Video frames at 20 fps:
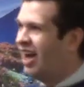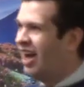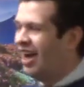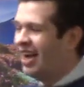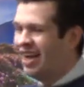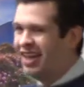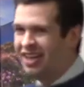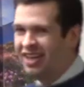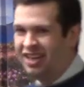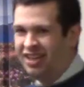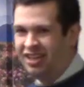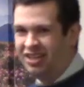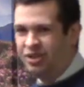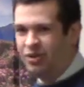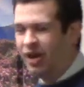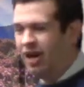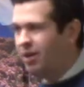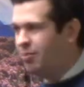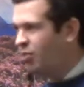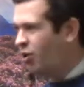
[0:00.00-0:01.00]
I got this
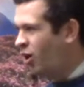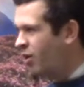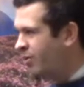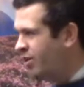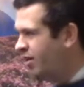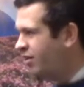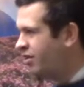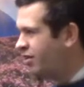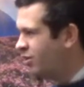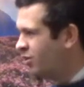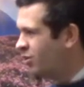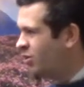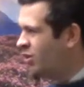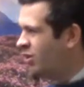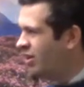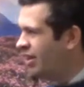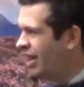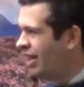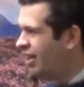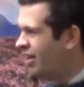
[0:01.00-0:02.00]
great appointment of the
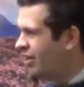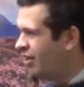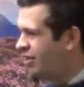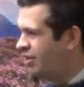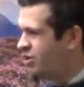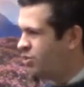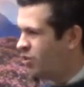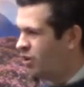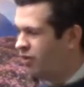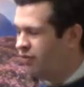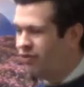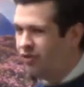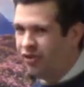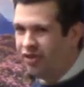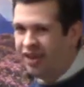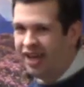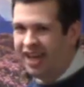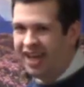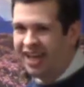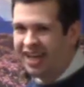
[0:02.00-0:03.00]
Lord. I got all these wonderful
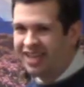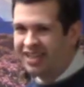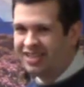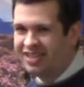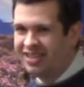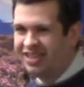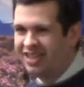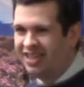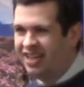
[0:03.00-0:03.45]
things.